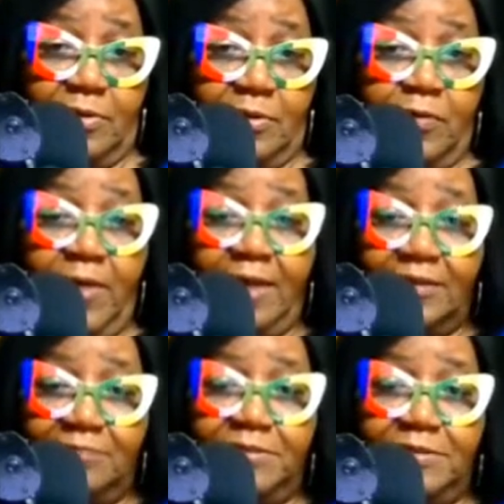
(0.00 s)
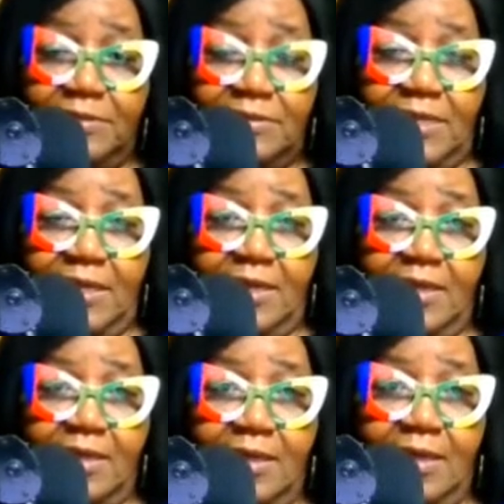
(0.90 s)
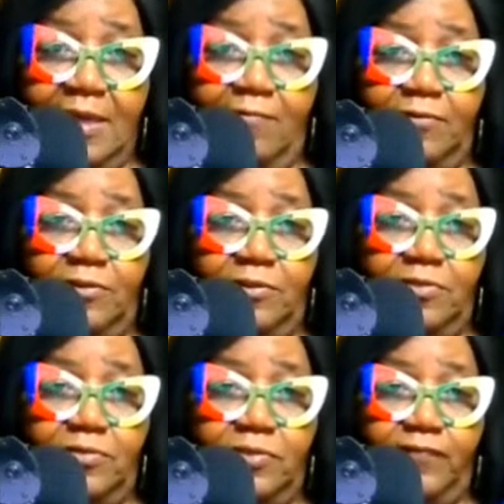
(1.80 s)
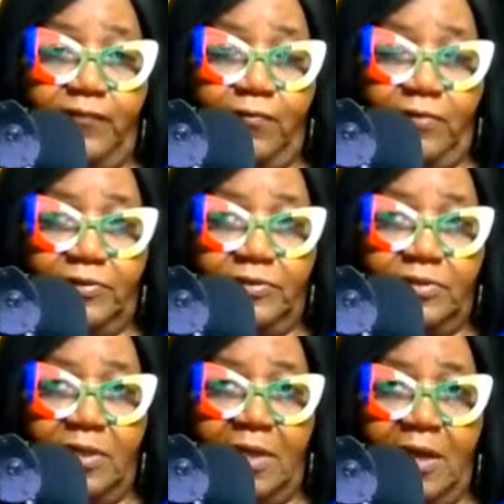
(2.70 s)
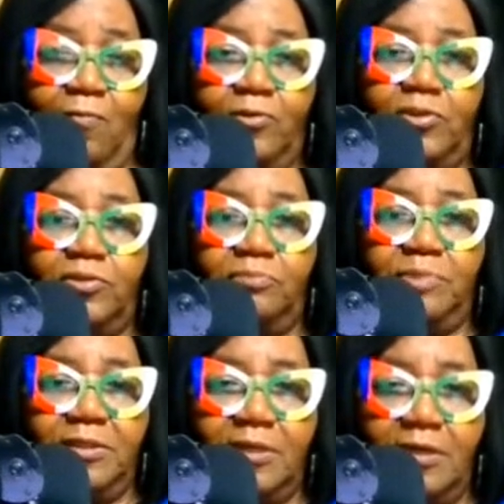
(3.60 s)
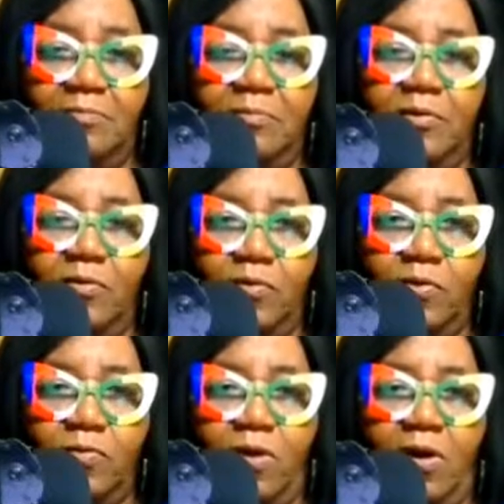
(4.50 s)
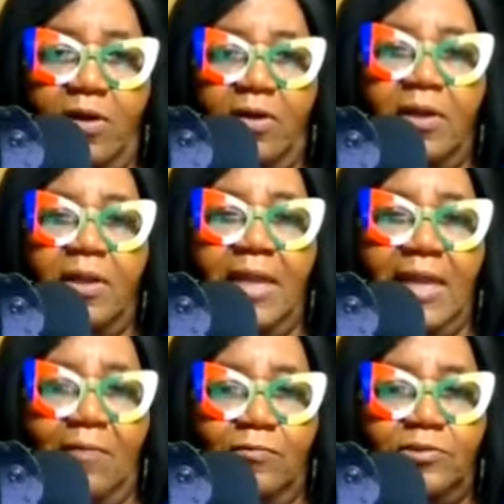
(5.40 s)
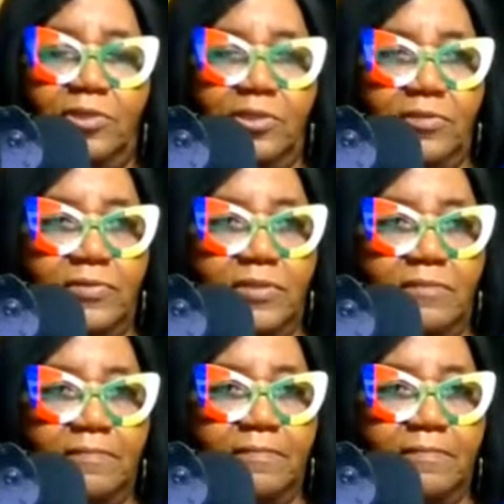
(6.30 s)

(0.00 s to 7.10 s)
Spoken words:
You have something to say. I want you to use your voice. I want you to become who you are, and I want you to use it.